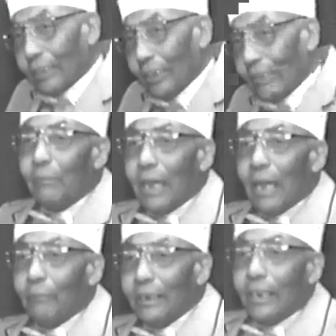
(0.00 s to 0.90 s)
you,
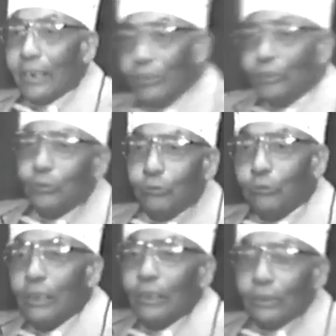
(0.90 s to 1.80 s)
Muhammad, and
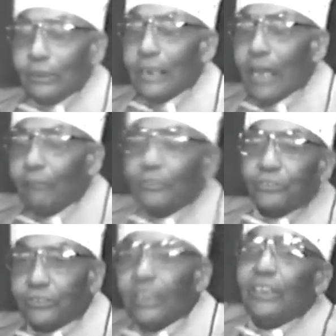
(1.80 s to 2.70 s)
you never
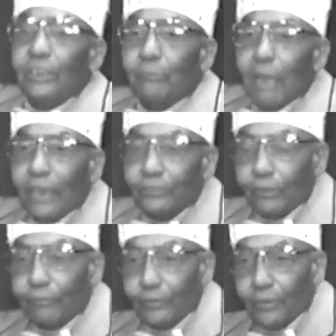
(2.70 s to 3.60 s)
seen
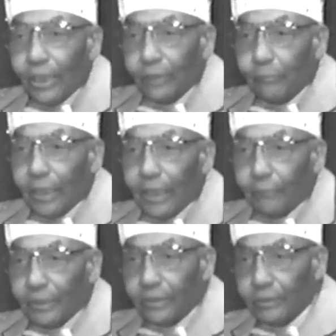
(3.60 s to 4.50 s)
Master Farad Muhammad?